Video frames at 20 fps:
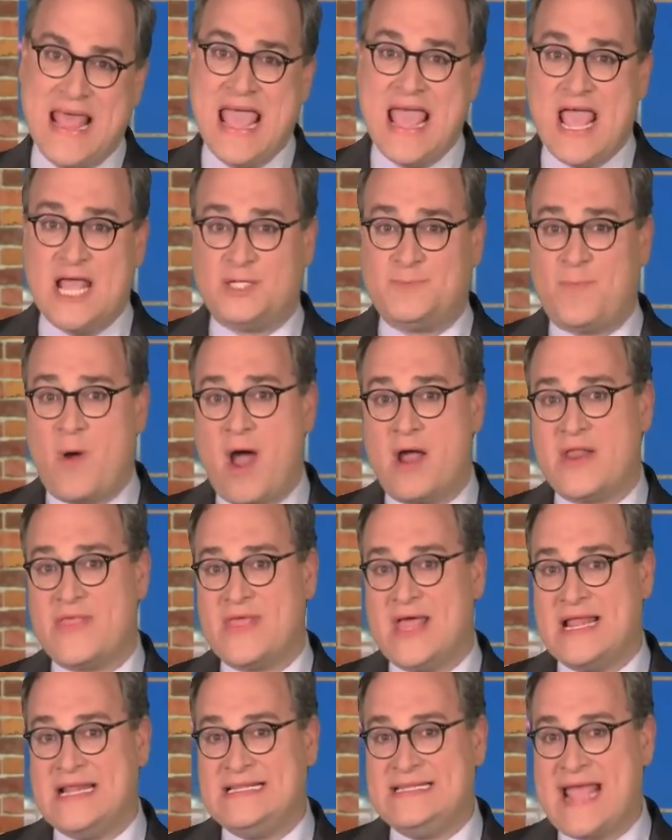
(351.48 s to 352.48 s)
It's part of
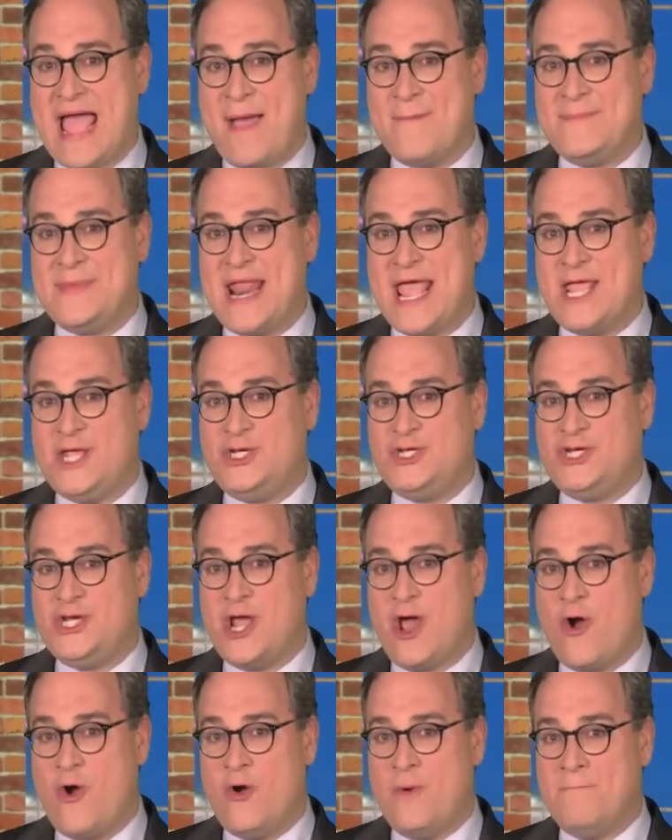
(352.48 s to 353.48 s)
that
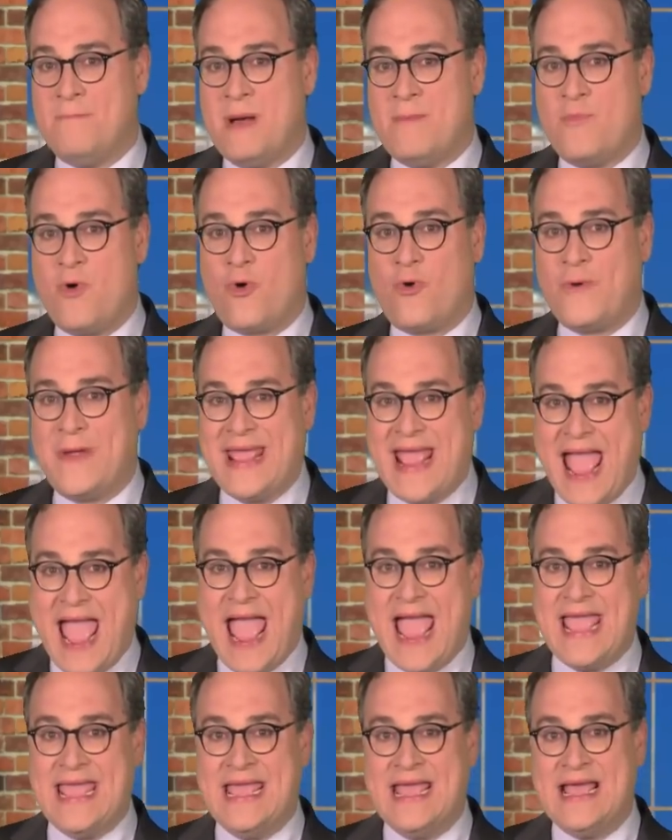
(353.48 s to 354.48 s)
damnatio
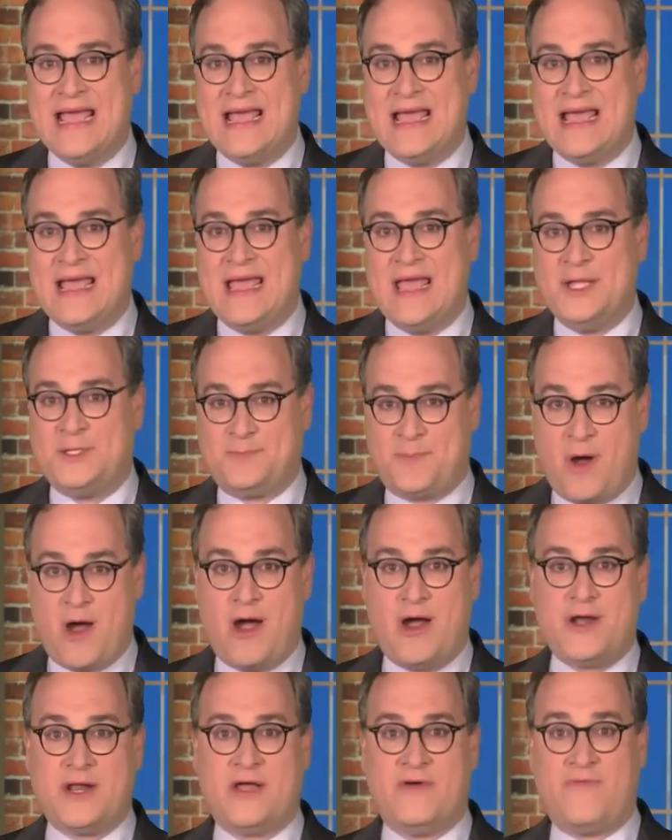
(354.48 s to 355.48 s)
memoriae. It's
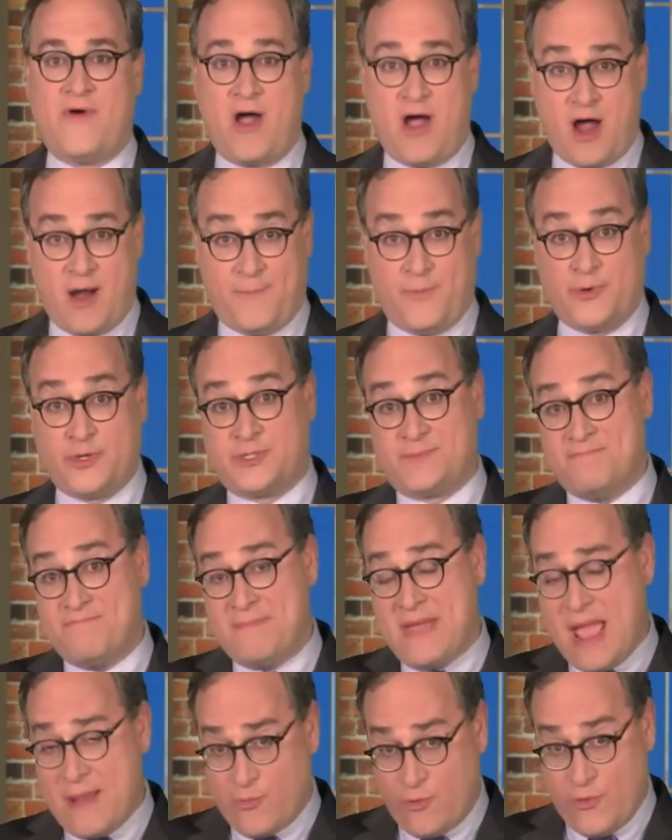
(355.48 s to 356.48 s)
part of Harper's
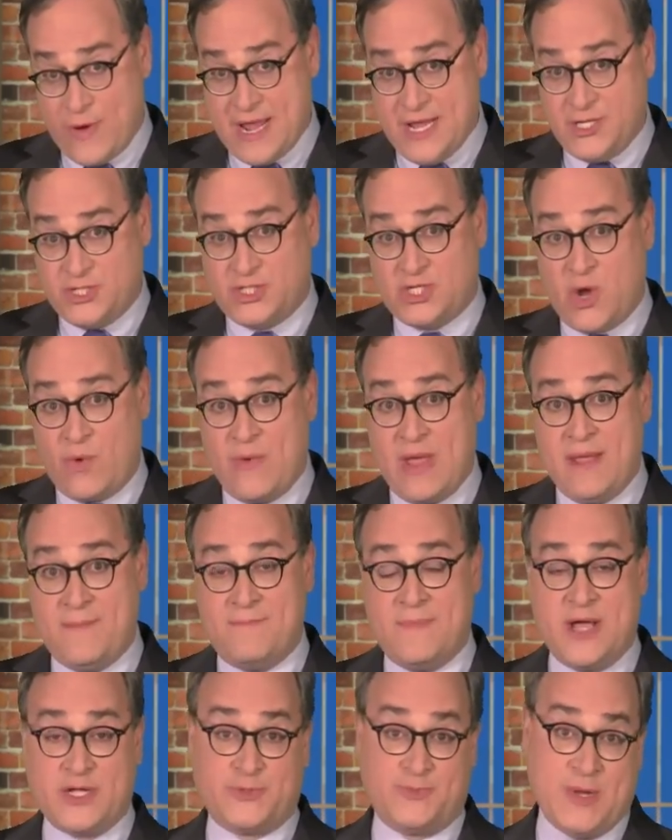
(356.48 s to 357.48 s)
memory, so it
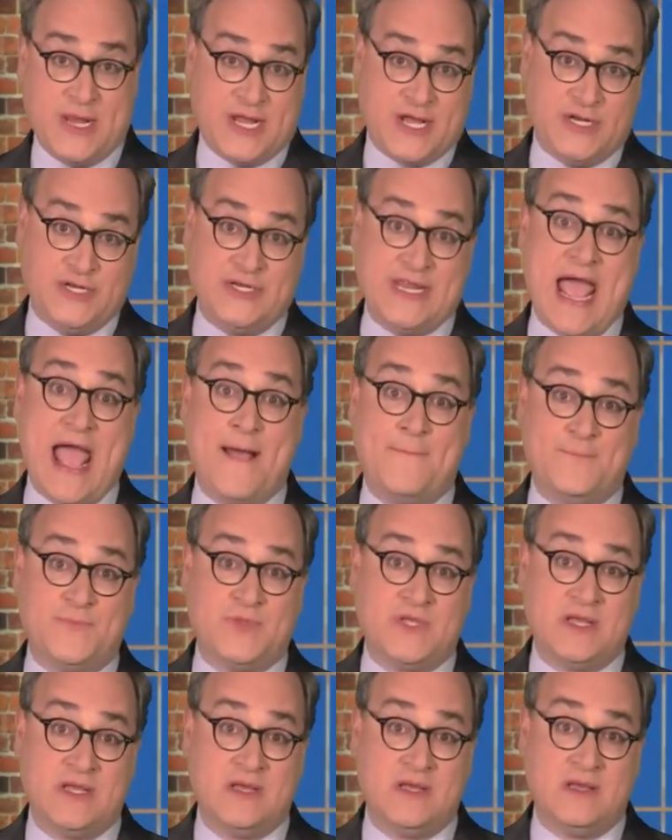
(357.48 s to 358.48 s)
must be
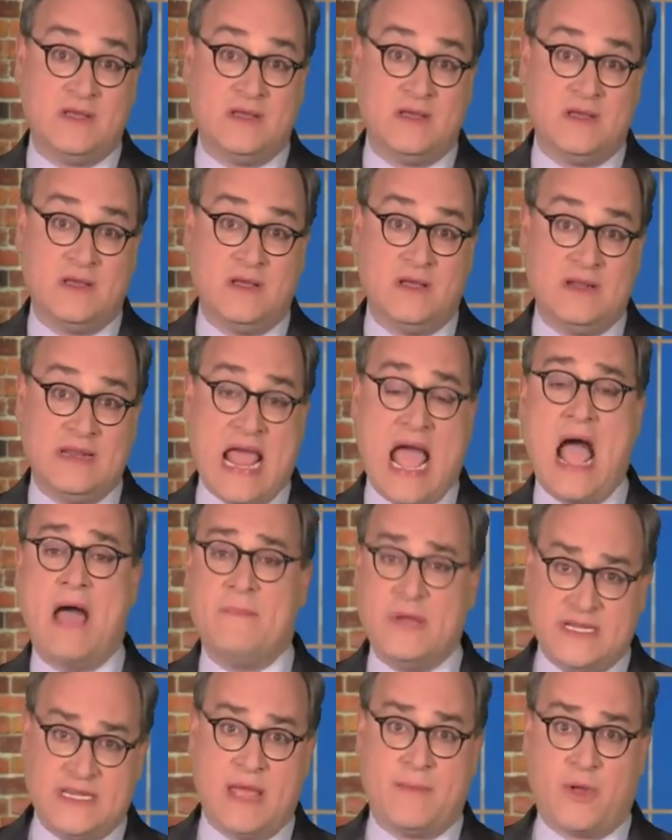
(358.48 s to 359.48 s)
condemned. Now,
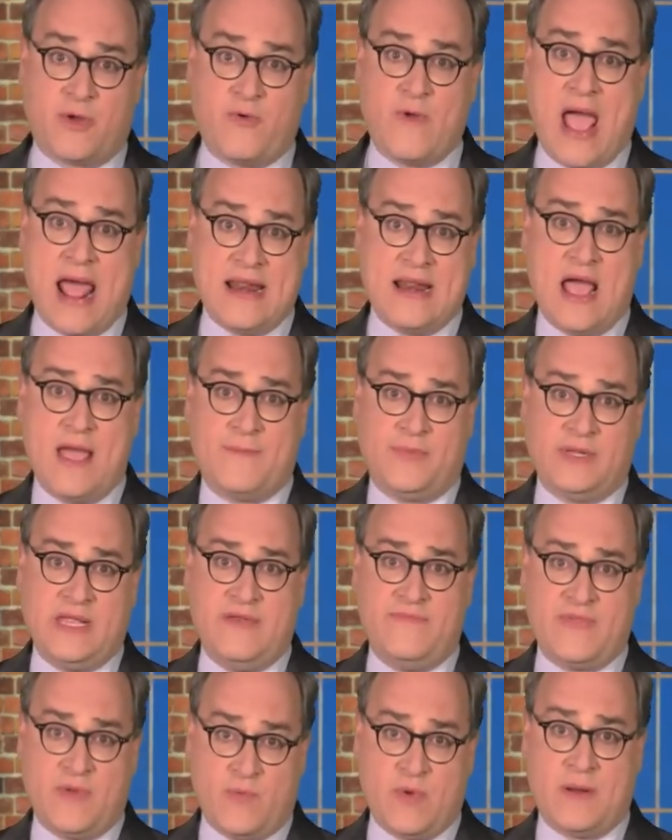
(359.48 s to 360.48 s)
I'm a Democrat, and I
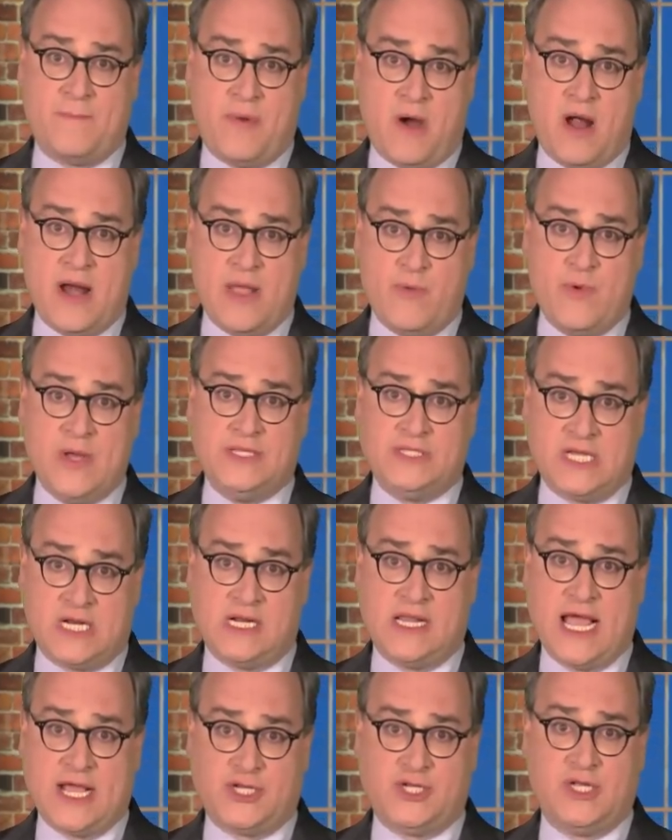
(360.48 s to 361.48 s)
believe that when a party wins an
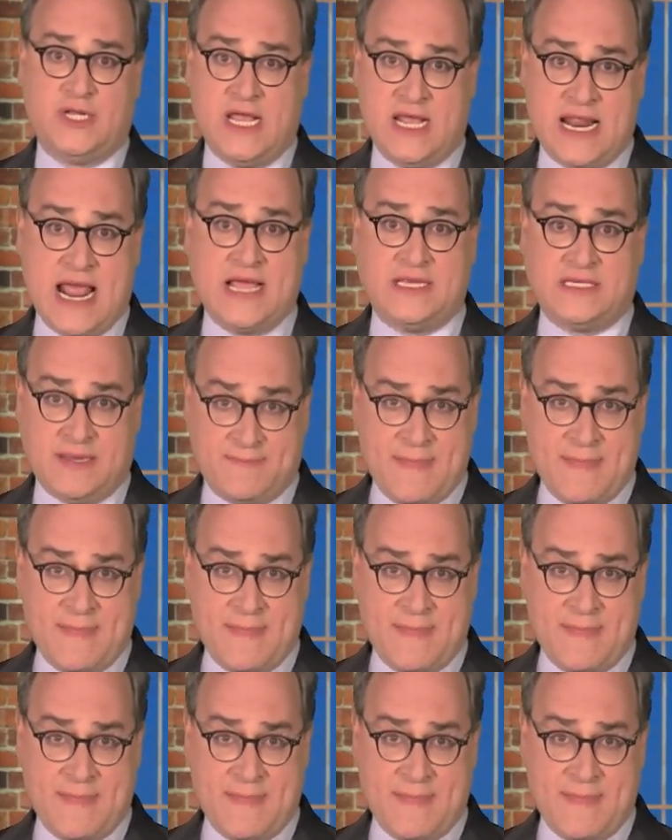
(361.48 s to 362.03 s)
election, it has a